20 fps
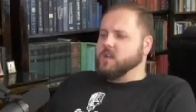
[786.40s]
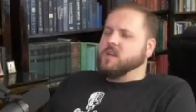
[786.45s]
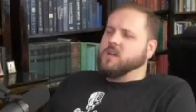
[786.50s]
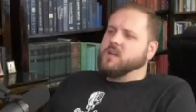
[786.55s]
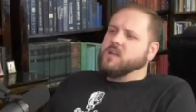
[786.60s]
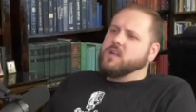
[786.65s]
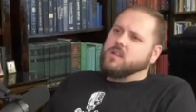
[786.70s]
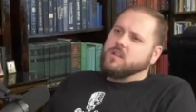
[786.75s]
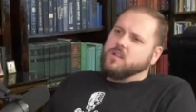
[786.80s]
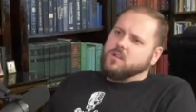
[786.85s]

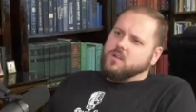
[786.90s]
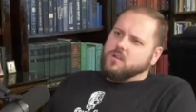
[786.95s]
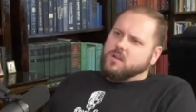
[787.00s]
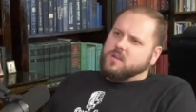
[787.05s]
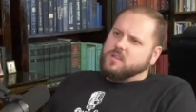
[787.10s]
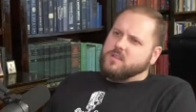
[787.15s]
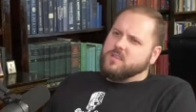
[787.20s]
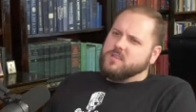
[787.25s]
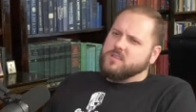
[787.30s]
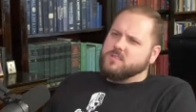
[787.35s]
look,
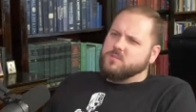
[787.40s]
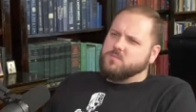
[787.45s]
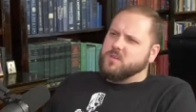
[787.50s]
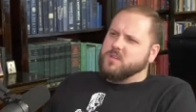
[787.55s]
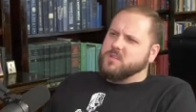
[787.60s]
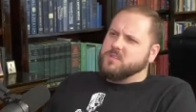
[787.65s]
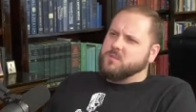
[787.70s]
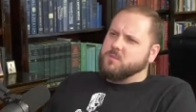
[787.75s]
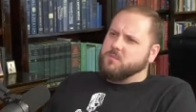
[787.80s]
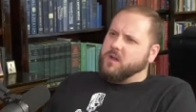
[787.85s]
this
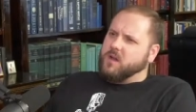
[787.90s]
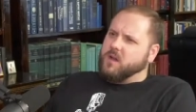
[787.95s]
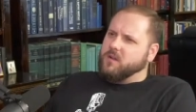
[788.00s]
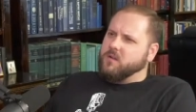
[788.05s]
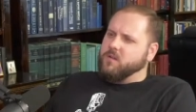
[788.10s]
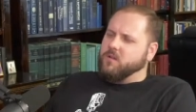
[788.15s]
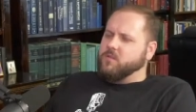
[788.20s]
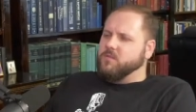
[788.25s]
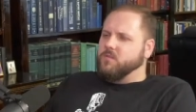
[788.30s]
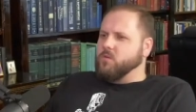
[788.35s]
speaks about an
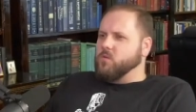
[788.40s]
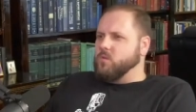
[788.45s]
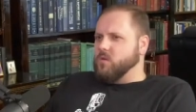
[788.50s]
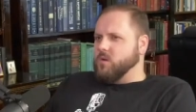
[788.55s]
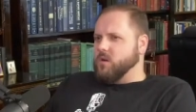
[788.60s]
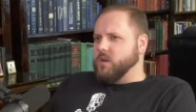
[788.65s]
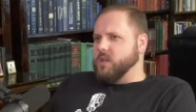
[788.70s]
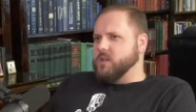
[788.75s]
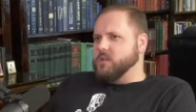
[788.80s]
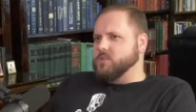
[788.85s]

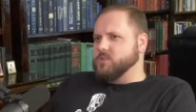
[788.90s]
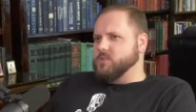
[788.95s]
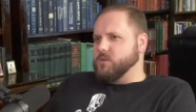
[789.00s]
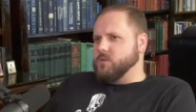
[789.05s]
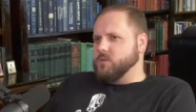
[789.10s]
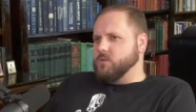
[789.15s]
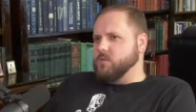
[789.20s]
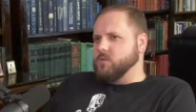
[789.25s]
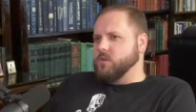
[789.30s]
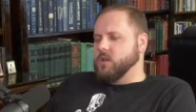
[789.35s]
authority
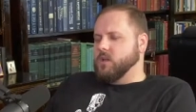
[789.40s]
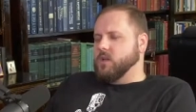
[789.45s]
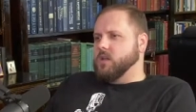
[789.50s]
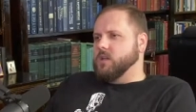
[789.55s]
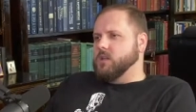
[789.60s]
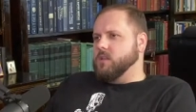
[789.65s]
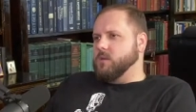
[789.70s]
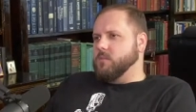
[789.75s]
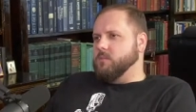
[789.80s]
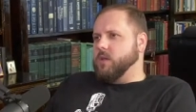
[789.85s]
to
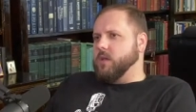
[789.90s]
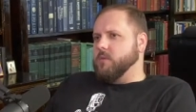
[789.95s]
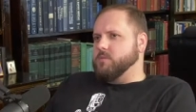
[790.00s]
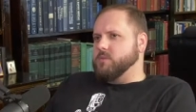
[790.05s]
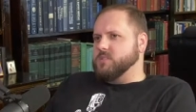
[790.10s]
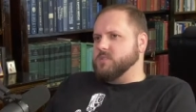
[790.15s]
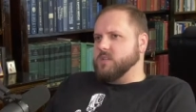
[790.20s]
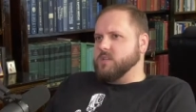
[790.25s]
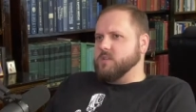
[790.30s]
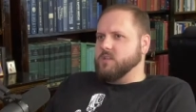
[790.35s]
the
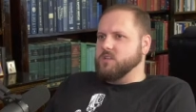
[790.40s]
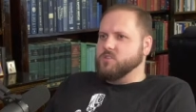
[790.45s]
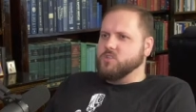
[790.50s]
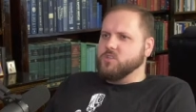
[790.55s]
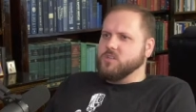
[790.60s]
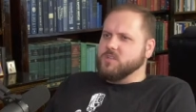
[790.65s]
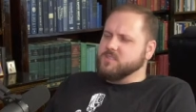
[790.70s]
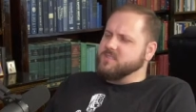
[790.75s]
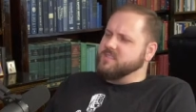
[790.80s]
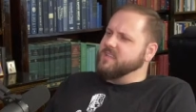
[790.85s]
papacy that
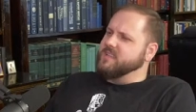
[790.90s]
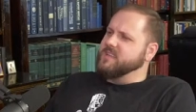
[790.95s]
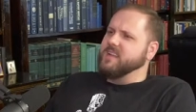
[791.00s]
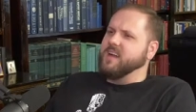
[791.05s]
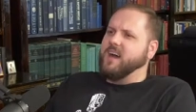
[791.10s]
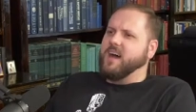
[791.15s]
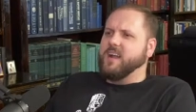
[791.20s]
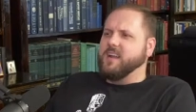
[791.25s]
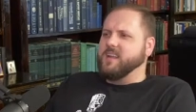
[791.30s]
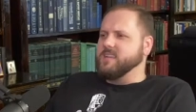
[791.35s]
just did
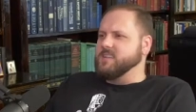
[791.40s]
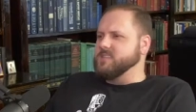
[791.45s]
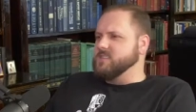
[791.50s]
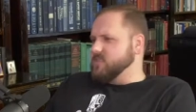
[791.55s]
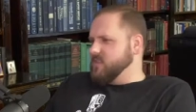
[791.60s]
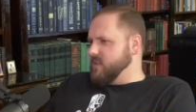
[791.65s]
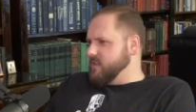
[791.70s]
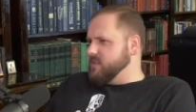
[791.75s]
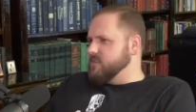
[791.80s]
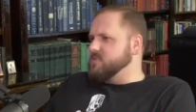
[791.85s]
not
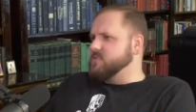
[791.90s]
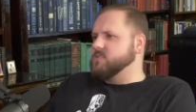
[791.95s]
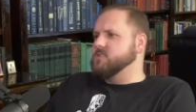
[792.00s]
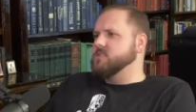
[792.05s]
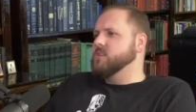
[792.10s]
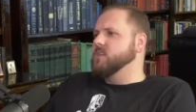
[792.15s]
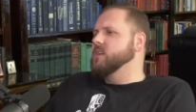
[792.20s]
exist yeah.